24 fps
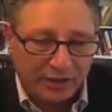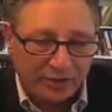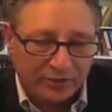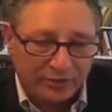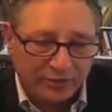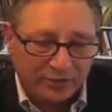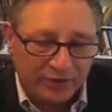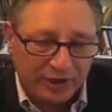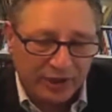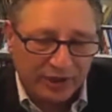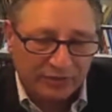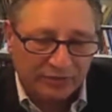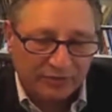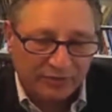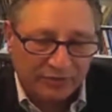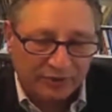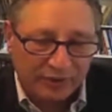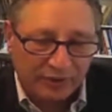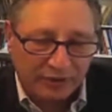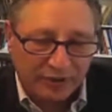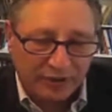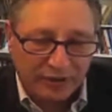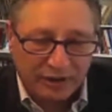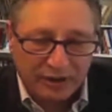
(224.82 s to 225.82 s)
States
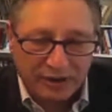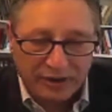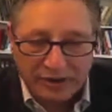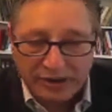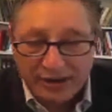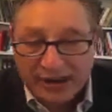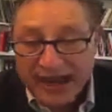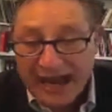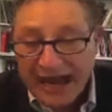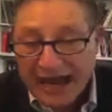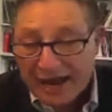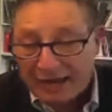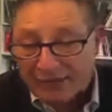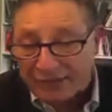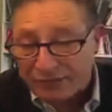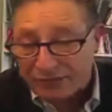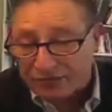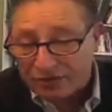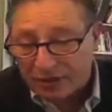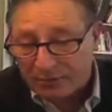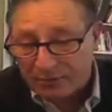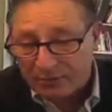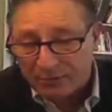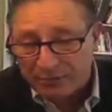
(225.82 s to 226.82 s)
have
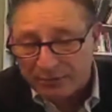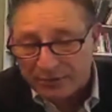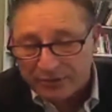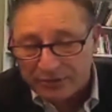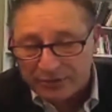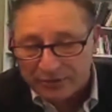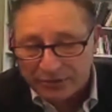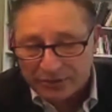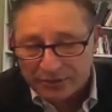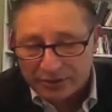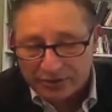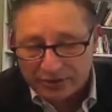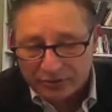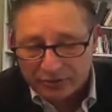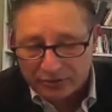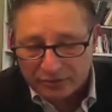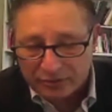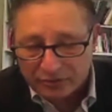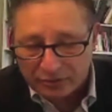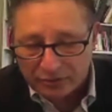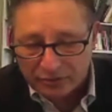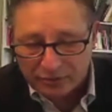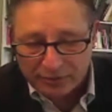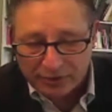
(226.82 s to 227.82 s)
some ability
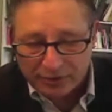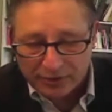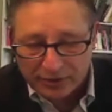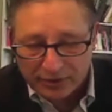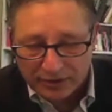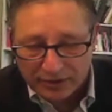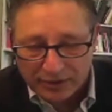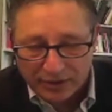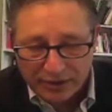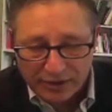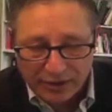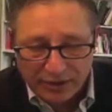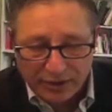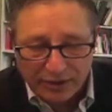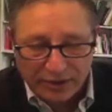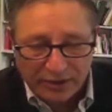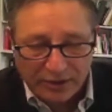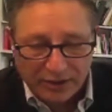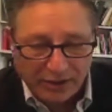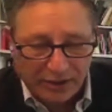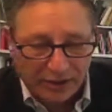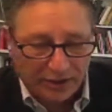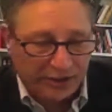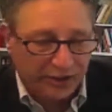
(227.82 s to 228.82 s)
to
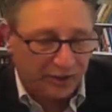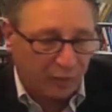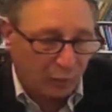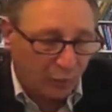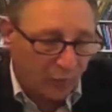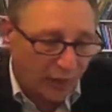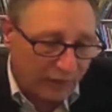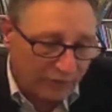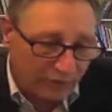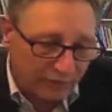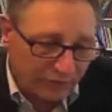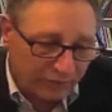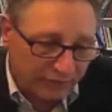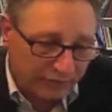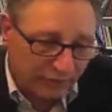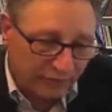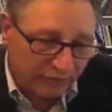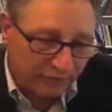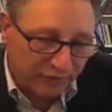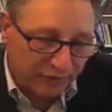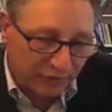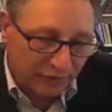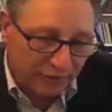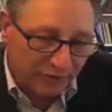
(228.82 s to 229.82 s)
get waivers from
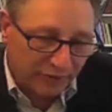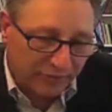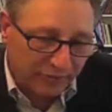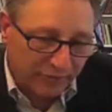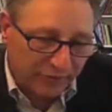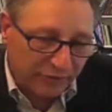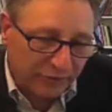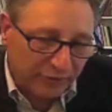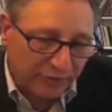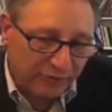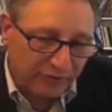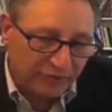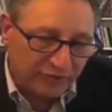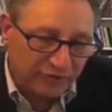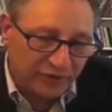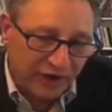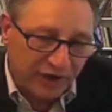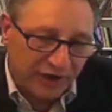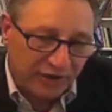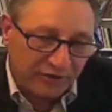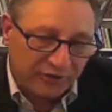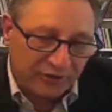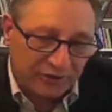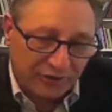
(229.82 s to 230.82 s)
the federal government or to
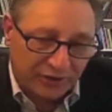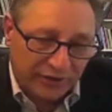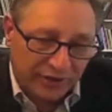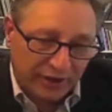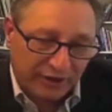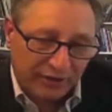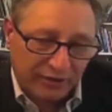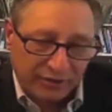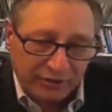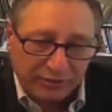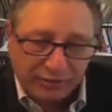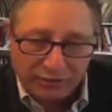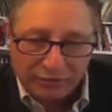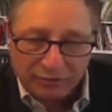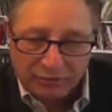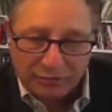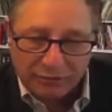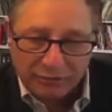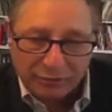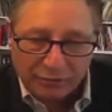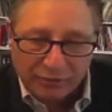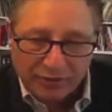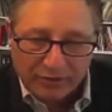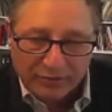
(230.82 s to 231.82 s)
change the character of the
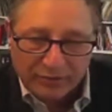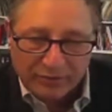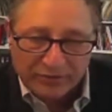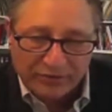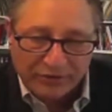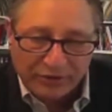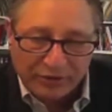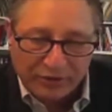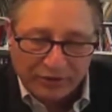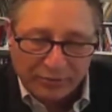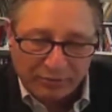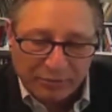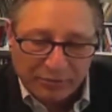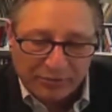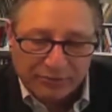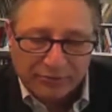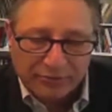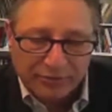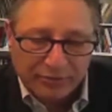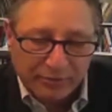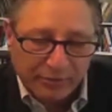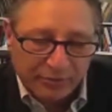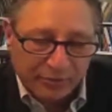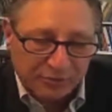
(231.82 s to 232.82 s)
program itself. But
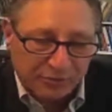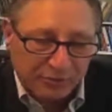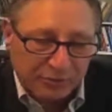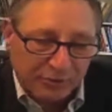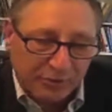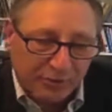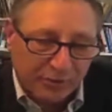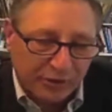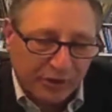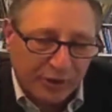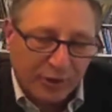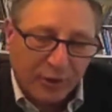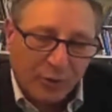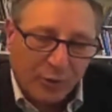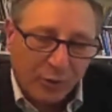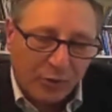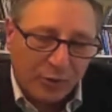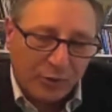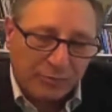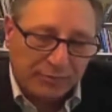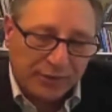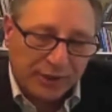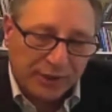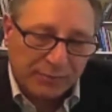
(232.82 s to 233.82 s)
for the most part,
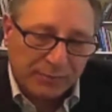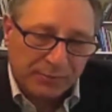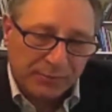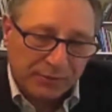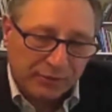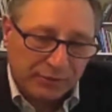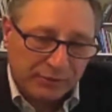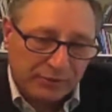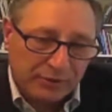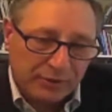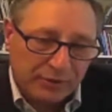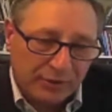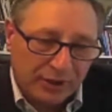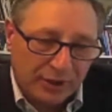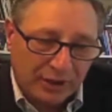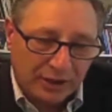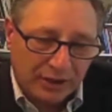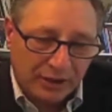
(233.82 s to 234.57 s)
when people